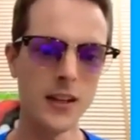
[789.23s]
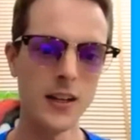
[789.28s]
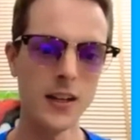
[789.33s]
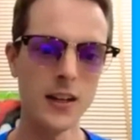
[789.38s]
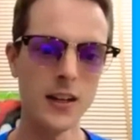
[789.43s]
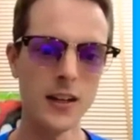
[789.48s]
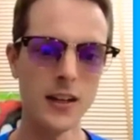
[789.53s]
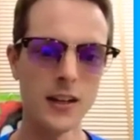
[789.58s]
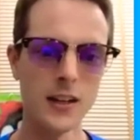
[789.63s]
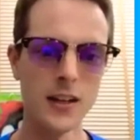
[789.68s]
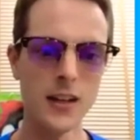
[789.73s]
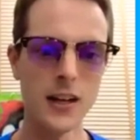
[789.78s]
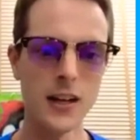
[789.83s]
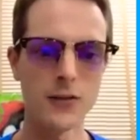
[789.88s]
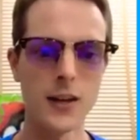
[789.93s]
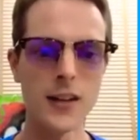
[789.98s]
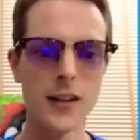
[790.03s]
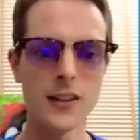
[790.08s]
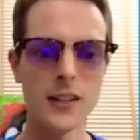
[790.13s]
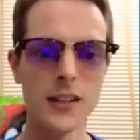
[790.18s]
what. I'll write the
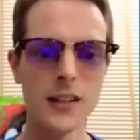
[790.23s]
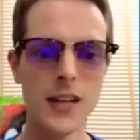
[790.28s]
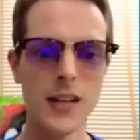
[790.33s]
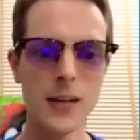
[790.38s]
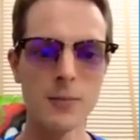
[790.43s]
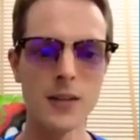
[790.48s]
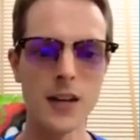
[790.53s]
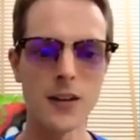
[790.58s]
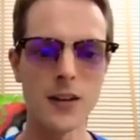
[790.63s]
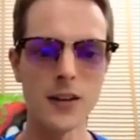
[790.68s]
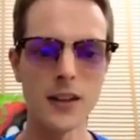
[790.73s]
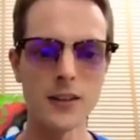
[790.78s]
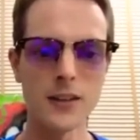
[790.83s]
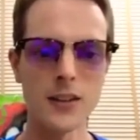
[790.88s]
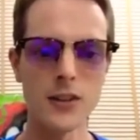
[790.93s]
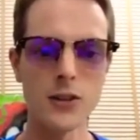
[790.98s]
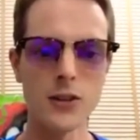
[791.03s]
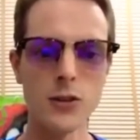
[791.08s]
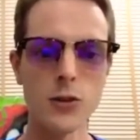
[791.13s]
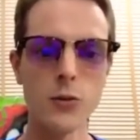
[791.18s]
name down. The new
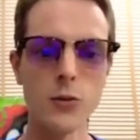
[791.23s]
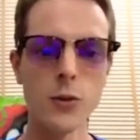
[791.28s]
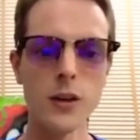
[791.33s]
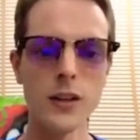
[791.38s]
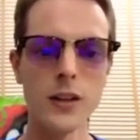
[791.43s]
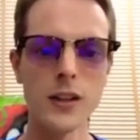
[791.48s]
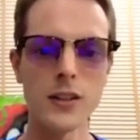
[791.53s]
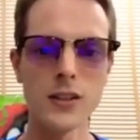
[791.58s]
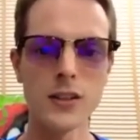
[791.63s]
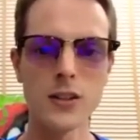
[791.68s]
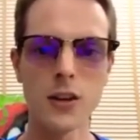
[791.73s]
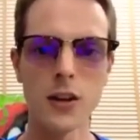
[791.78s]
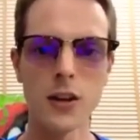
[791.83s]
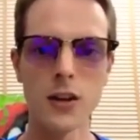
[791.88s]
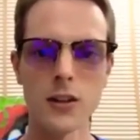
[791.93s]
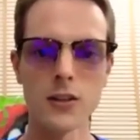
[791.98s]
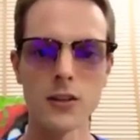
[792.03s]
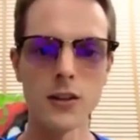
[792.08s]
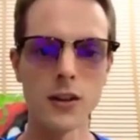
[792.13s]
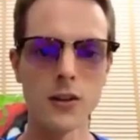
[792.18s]
one is called
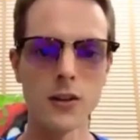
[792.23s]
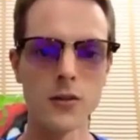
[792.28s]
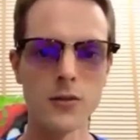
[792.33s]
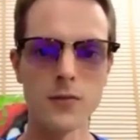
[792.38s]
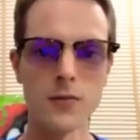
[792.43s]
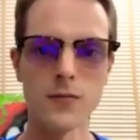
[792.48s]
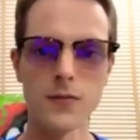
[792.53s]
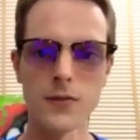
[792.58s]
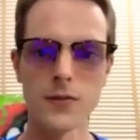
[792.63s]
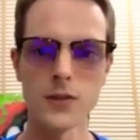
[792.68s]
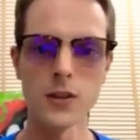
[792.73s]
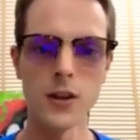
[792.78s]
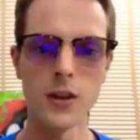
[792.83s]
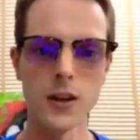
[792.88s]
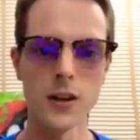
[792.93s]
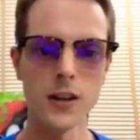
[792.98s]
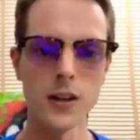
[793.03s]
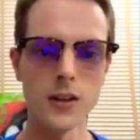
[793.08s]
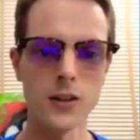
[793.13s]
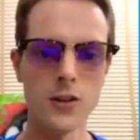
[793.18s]

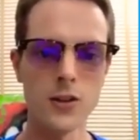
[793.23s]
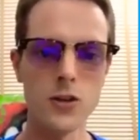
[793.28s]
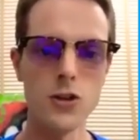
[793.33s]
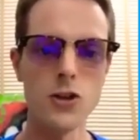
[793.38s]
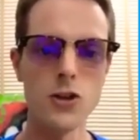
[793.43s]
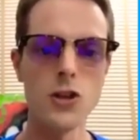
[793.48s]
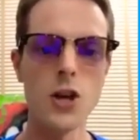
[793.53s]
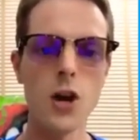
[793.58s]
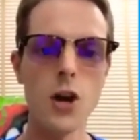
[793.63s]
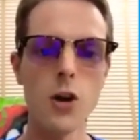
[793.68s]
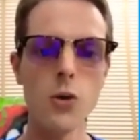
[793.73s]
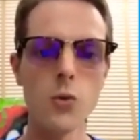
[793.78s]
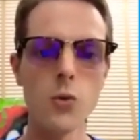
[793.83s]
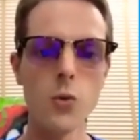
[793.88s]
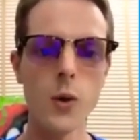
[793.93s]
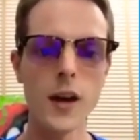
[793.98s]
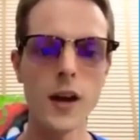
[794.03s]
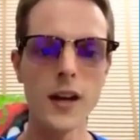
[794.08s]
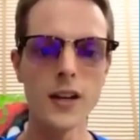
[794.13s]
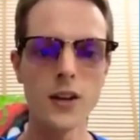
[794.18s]
No
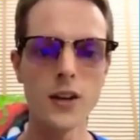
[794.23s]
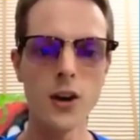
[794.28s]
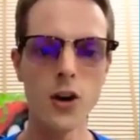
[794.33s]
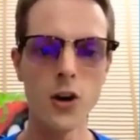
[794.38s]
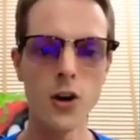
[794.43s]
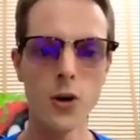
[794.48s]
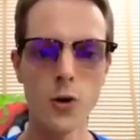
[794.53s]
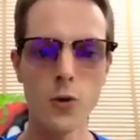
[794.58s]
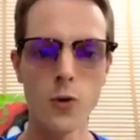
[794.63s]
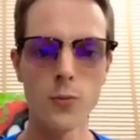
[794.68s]
Way Home.